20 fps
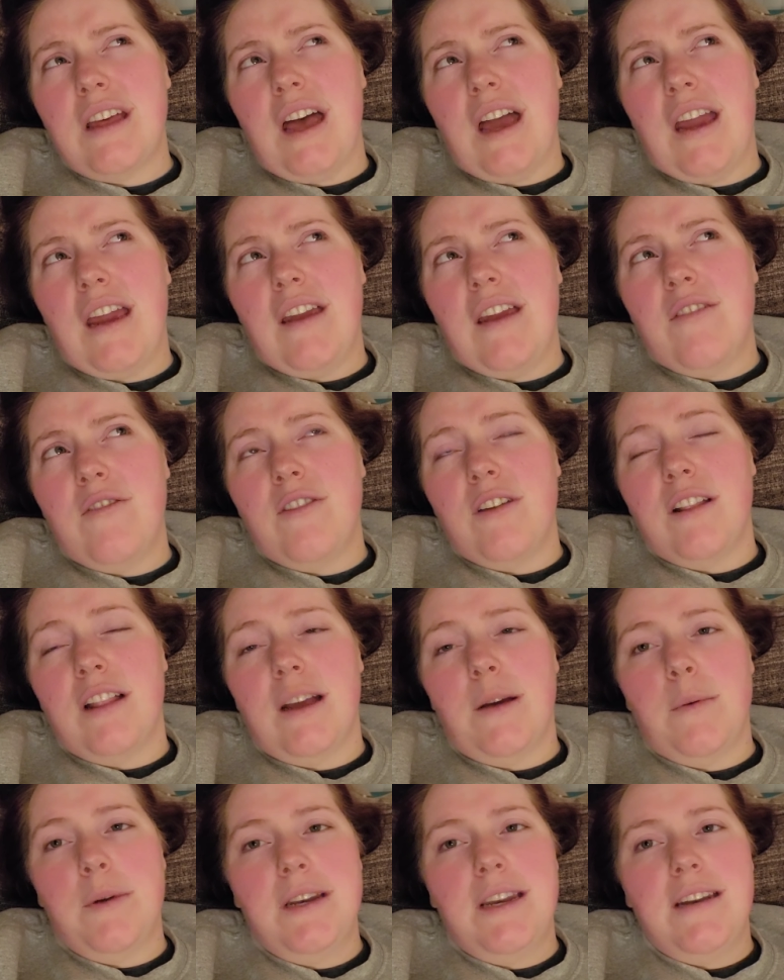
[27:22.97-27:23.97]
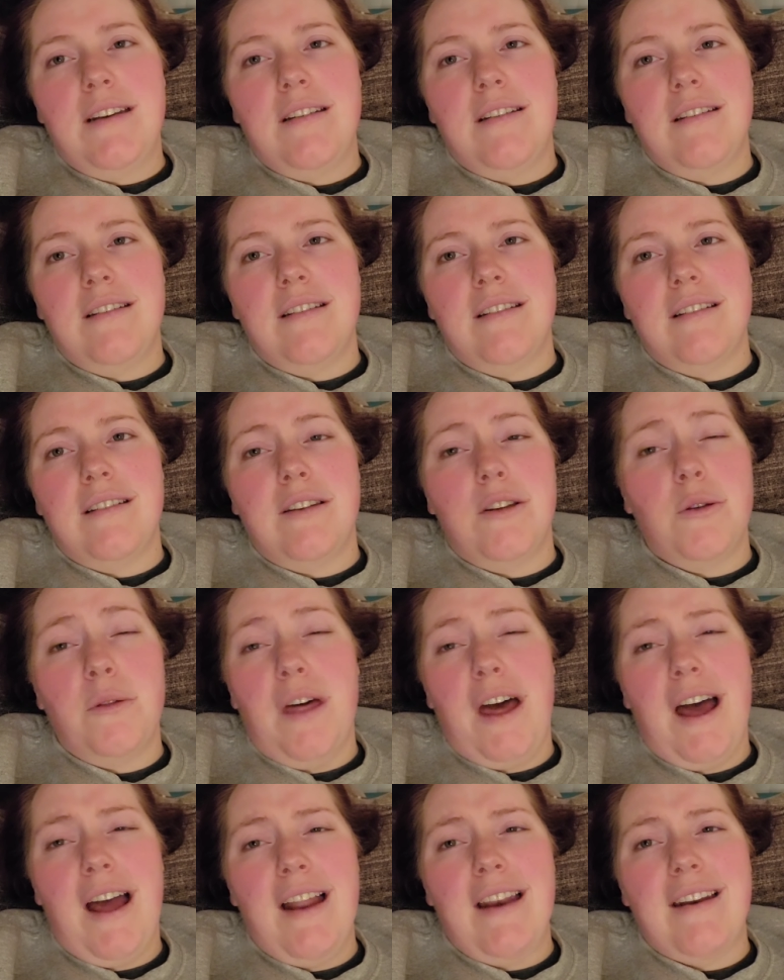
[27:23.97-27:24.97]
I feel like we didn't do
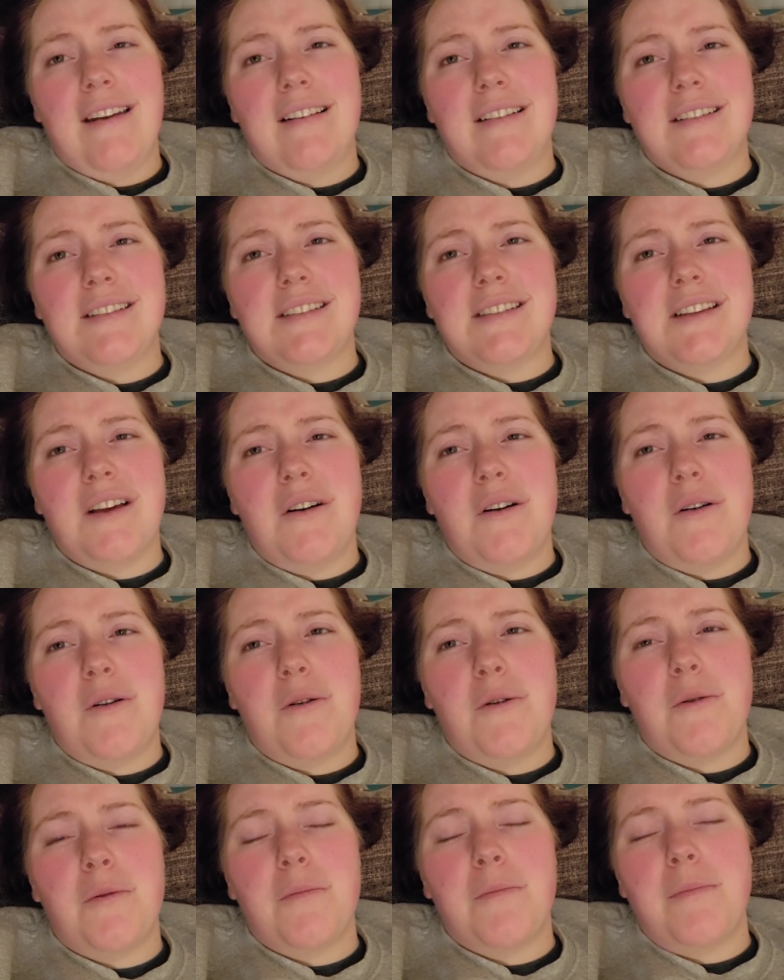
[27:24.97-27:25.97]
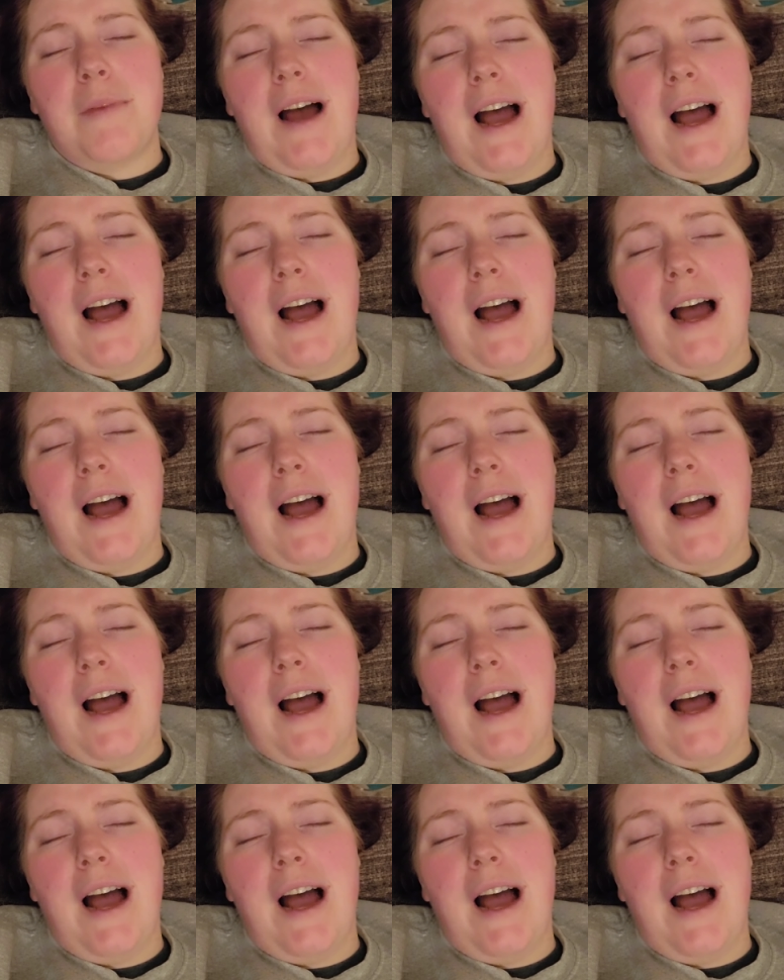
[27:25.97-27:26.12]
that so